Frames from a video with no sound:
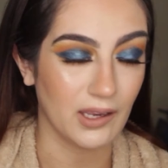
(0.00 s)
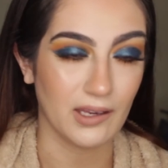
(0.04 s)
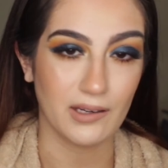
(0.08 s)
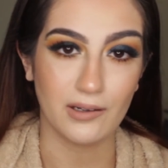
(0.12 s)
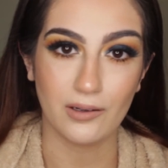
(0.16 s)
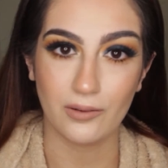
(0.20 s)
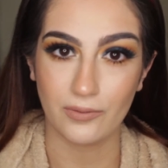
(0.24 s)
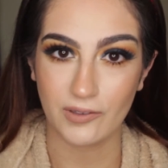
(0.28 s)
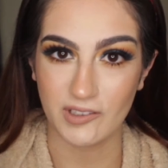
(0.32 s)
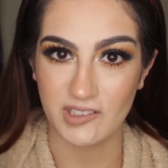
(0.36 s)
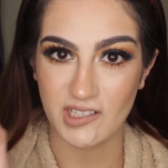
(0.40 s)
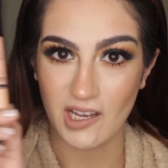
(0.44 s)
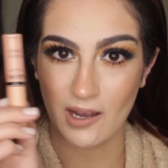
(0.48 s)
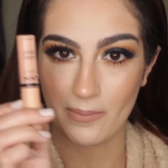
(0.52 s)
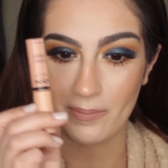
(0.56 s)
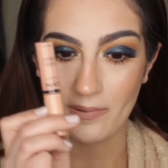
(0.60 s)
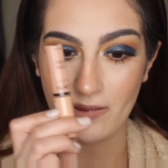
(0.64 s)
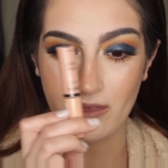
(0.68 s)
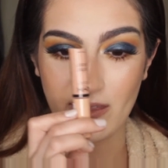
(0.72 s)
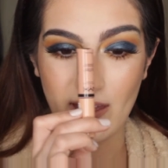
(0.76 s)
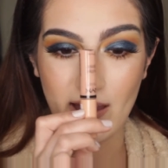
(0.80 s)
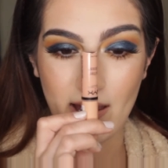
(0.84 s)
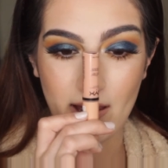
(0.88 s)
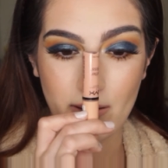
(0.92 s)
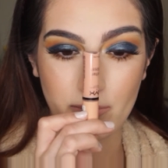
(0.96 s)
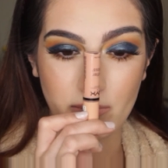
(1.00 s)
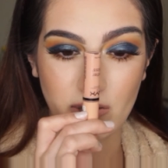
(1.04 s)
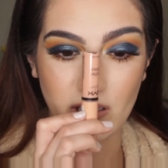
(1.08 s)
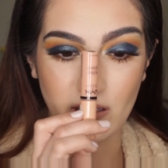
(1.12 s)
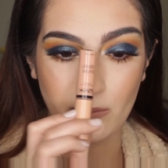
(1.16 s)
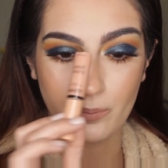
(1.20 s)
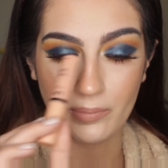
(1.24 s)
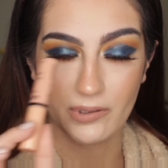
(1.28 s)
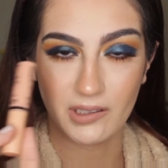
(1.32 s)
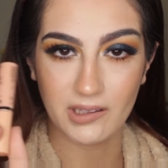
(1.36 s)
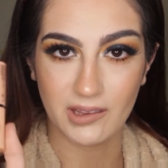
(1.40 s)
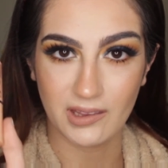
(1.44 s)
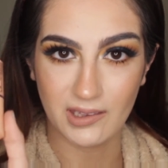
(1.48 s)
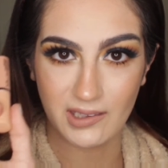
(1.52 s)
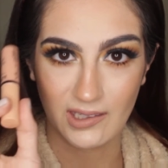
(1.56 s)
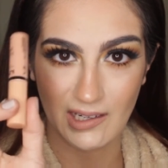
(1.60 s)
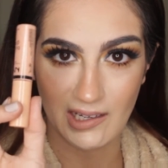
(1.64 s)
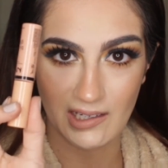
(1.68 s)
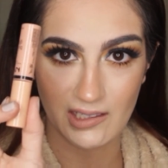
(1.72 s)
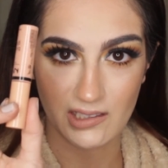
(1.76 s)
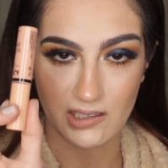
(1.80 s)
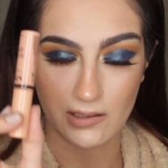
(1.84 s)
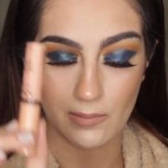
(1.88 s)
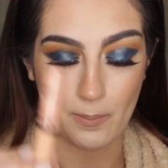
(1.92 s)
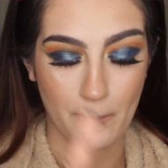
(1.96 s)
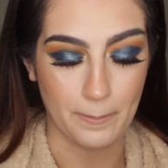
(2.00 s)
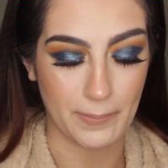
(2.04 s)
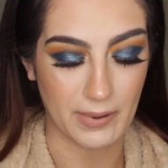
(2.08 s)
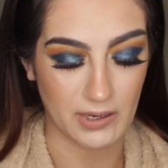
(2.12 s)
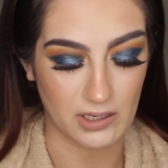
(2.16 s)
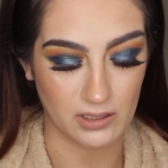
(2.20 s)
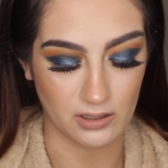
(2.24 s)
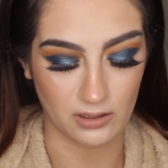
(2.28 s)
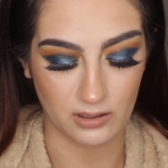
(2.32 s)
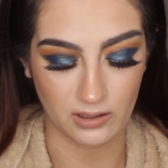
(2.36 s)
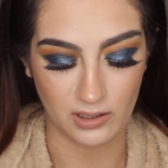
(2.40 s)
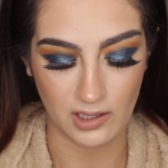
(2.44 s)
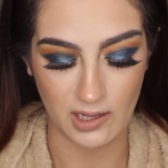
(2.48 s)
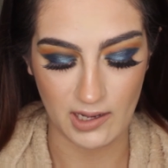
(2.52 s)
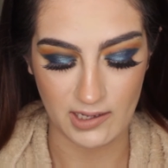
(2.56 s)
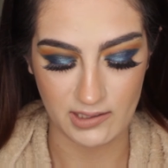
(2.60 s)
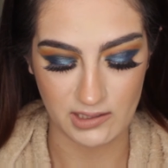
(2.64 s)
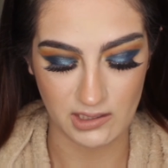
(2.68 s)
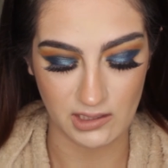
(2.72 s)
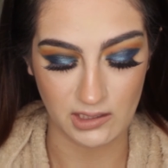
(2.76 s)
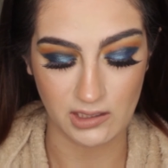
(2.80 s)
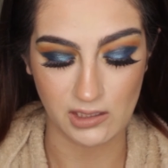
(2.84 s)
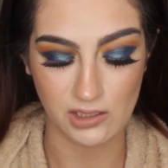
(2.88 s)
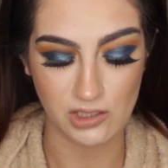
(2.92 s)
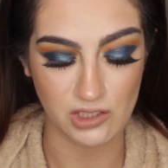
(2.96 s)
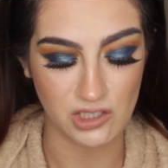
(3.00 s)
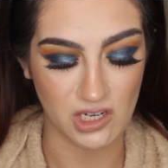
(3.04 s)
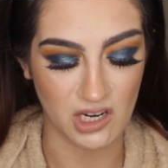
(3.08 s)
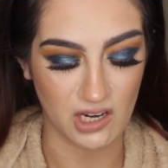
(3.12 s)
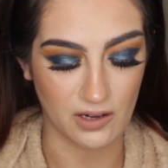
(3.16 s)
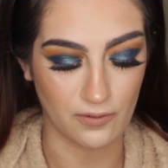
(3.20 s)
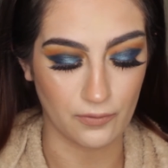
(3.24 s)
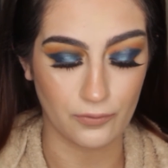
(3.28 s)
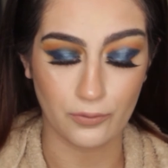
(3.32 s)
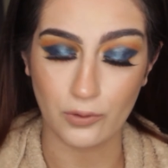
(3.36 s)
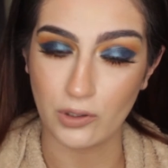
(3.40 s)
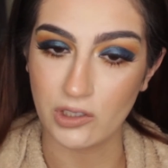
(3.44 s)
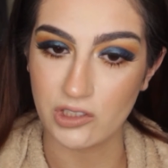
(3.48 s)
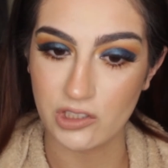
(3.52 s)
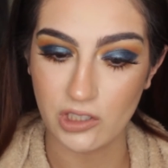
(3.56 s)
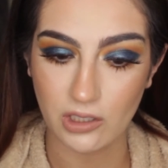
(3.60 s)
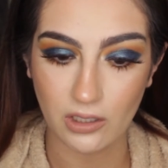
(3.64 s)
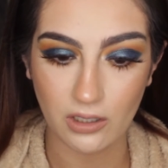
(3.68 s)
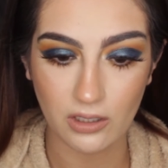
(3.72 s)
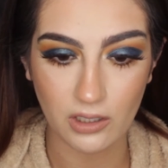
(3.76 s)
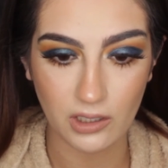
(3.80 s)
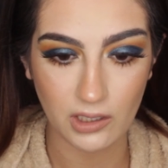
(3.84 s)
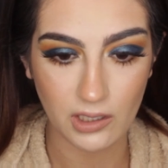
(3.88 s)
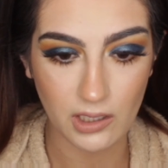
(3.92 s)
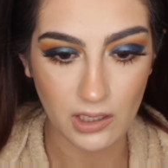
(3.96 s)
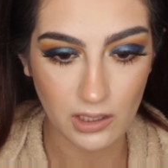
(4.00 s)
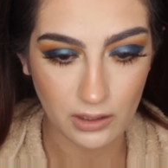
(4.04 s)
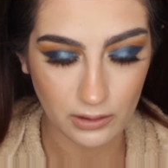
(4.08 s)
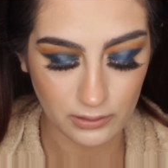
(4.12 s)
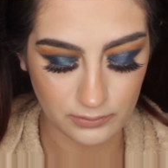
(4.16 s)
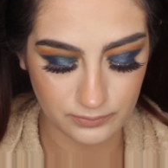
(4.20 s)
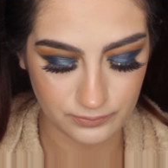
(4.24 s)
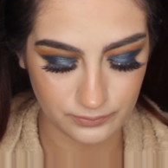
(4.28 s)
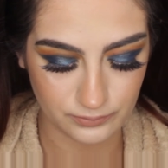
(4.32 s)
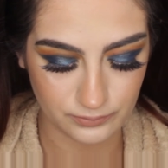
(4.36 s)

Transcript: And over top of that, I'm gonna put NYX Butter Gloss in the shade Fortune Cookie.